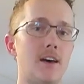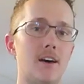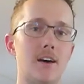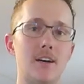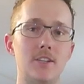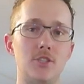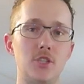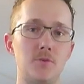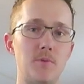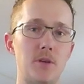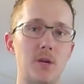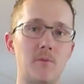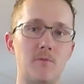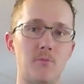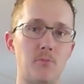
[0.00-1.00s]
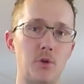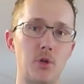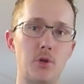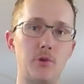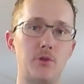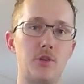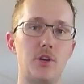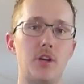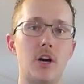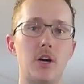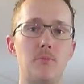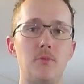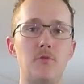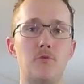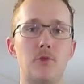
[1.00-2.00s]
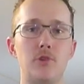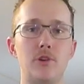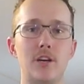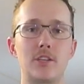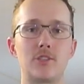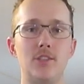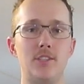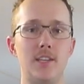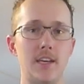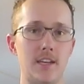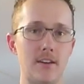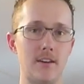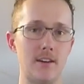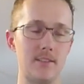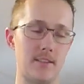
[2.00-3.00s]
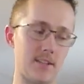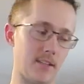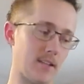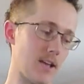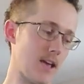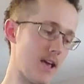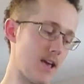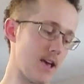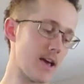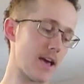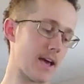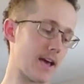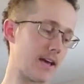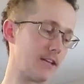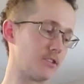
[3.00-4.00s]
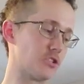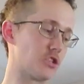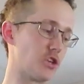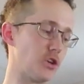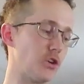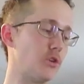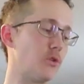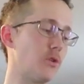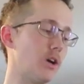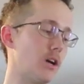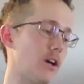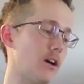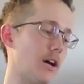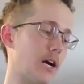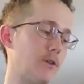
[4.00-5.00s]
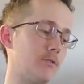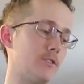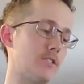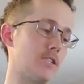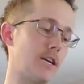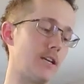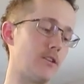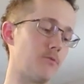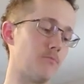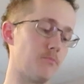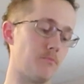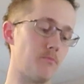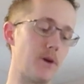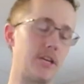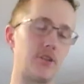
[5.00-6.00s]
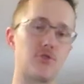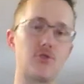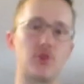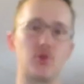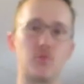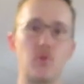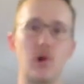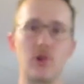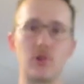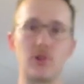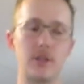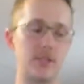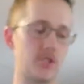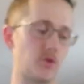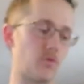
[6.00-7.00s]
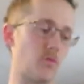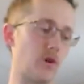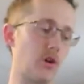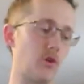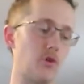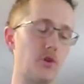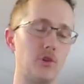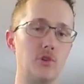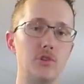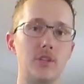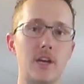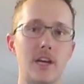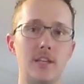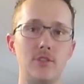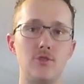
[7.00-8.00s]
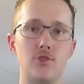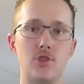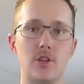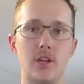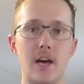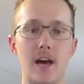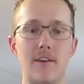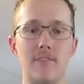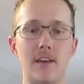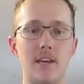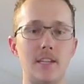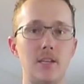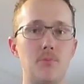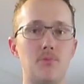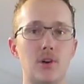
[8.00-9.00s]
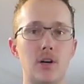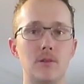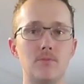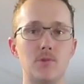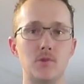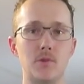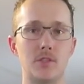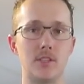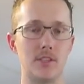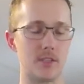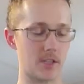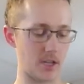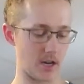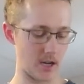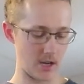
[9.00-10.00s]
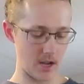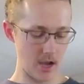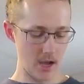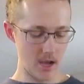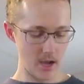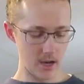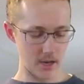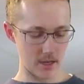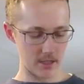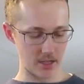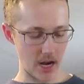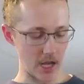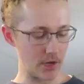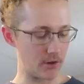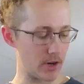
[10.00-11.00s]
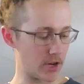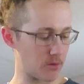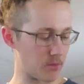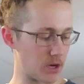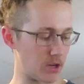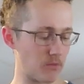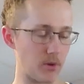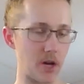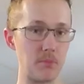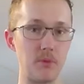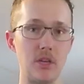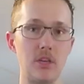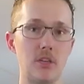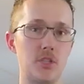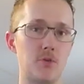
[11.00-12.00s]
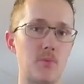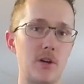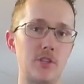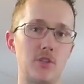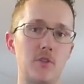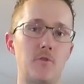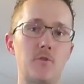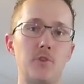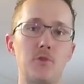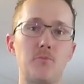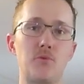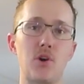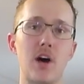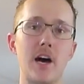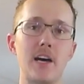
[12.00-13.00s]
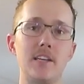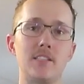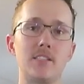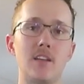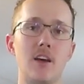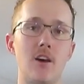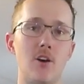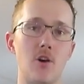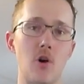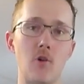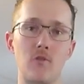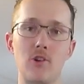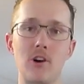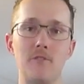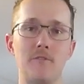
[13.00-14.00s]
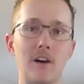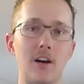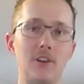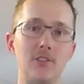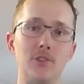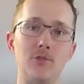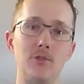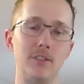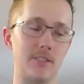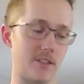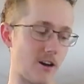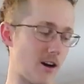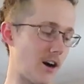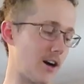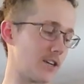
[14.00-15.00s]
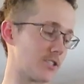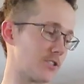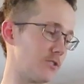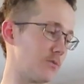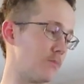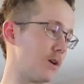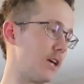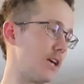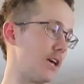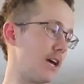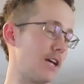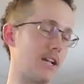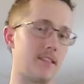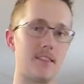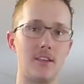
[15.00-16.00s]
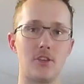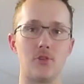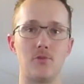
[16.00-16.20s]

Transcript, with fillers: uh, just become familiar with your gun before you actually take it hunting and two I would say to make sure it's well greased and well oiled and you shouldn't have any problems with this gun uh, it's highly recommended by me especially for the price overall value is awesome and I think